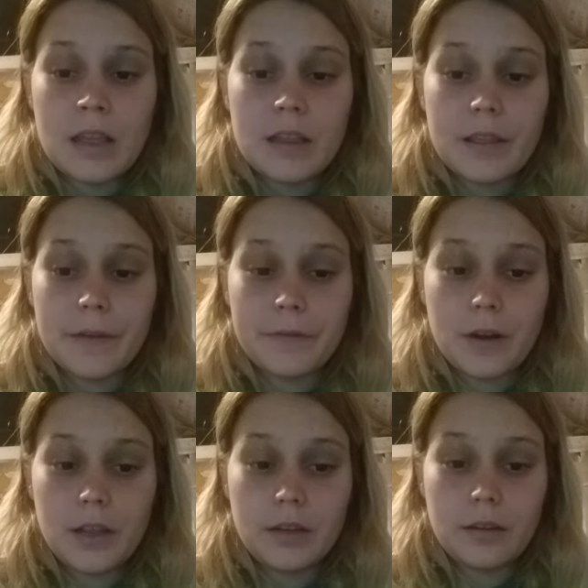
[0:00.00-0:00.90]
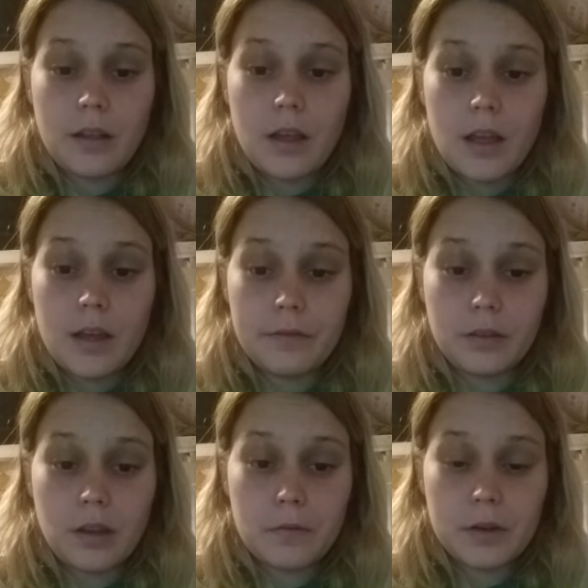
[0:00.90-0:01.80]
the front of the
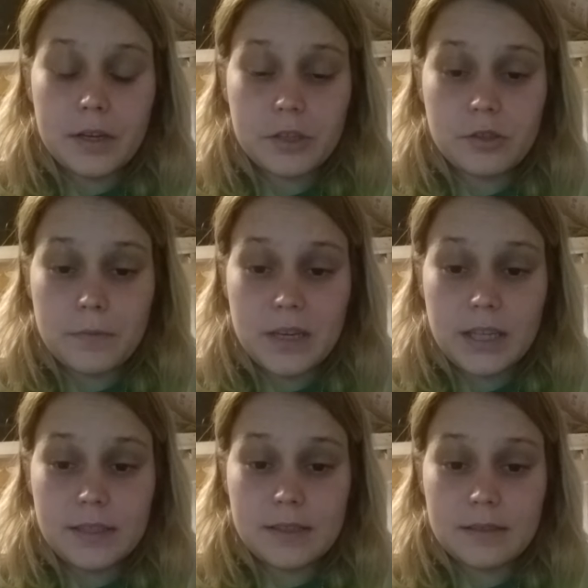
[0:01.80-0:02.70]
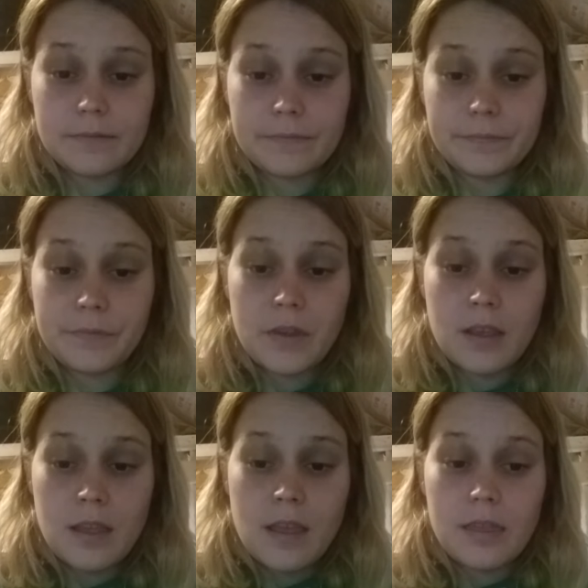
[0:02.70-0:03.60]
lower extremities,
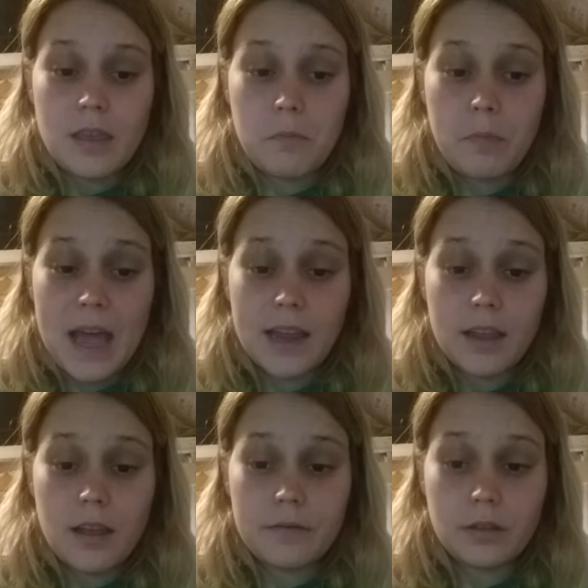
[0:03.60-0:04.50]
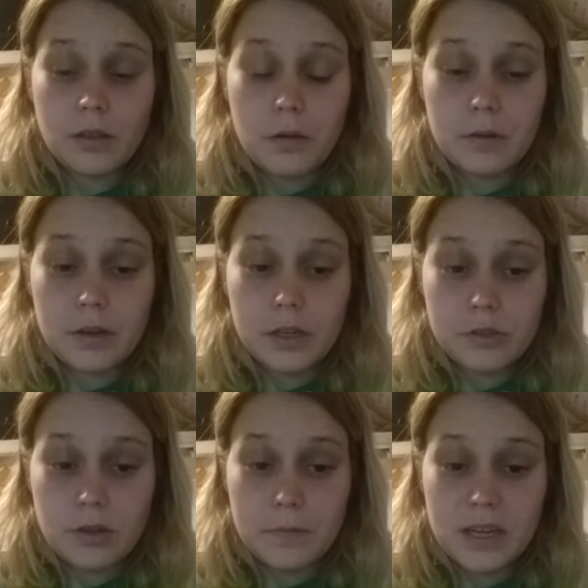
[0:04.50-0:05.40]
the back of the lower
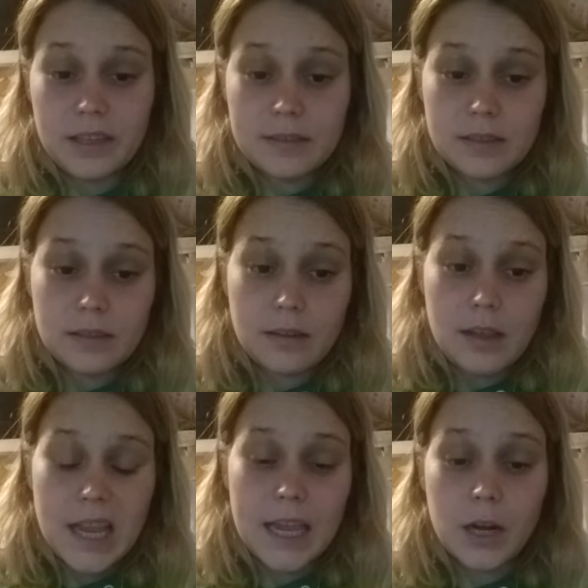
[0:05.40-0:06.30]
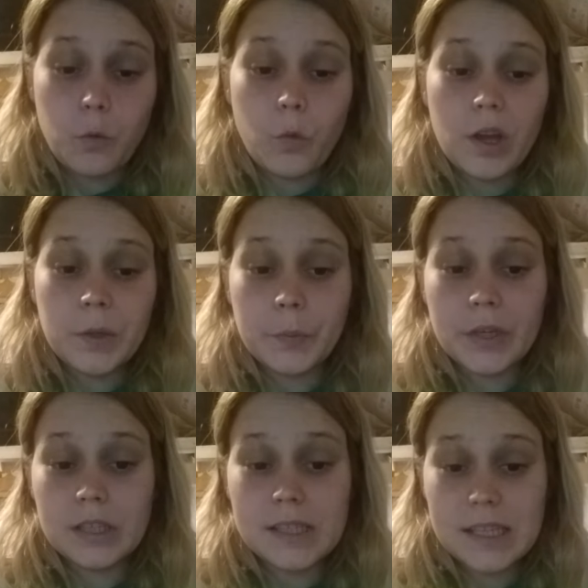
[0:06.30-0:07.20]
extremities, and a
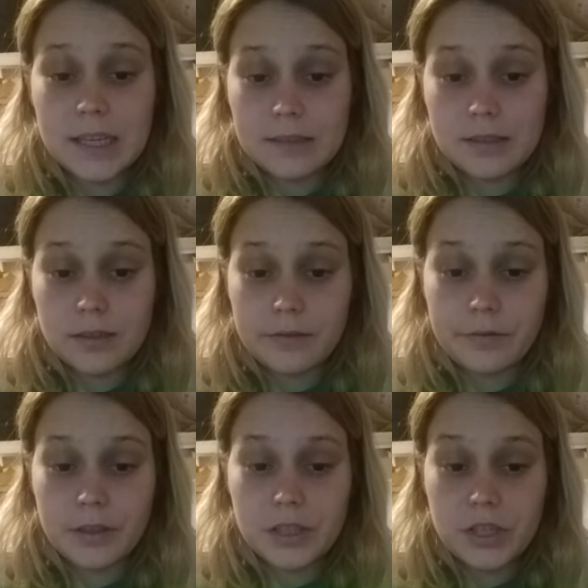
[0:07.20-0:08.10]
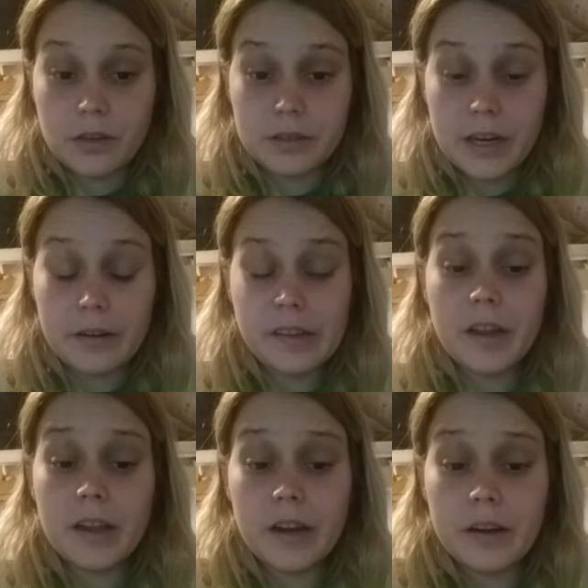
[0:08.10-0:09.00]
1% for the
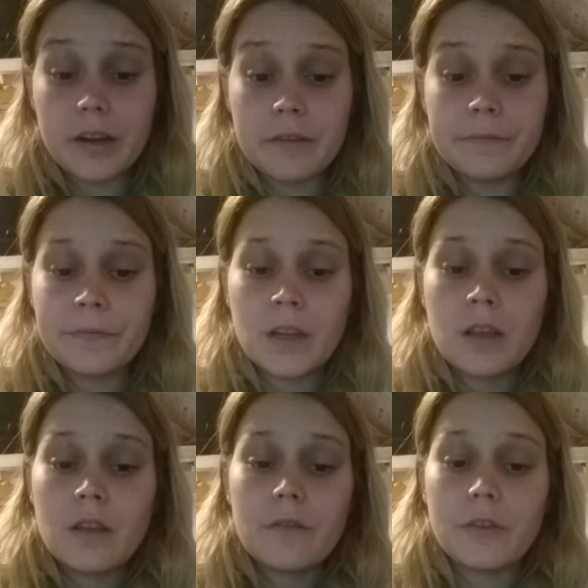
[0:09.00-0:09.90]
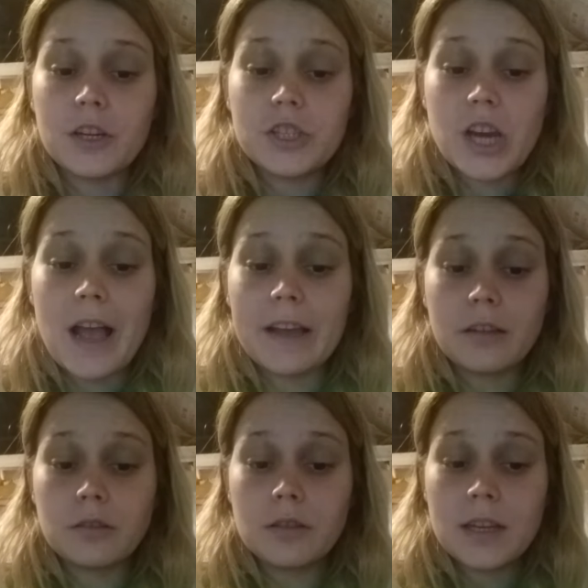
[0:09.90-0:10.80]
genitalia area. For a
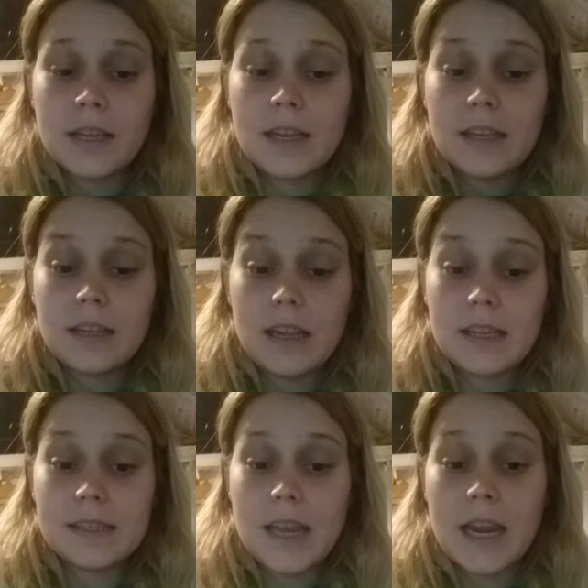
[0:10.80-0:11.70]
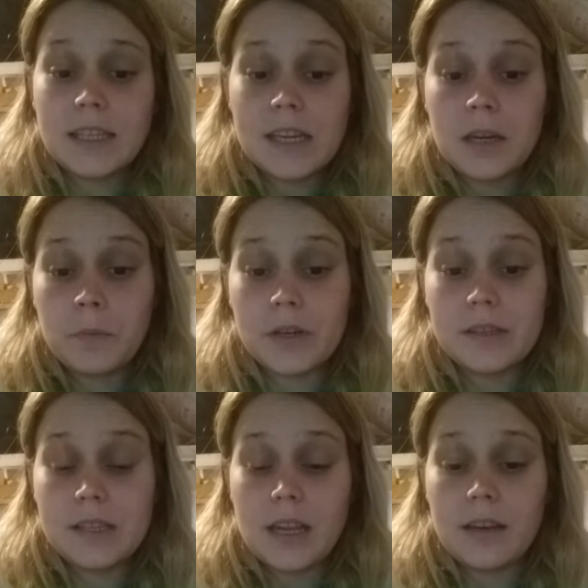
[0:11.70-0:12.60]
child is
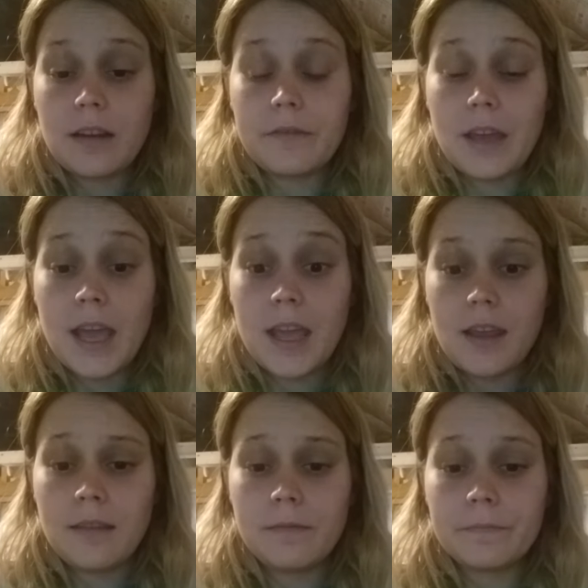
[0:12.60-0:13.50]
18% of the head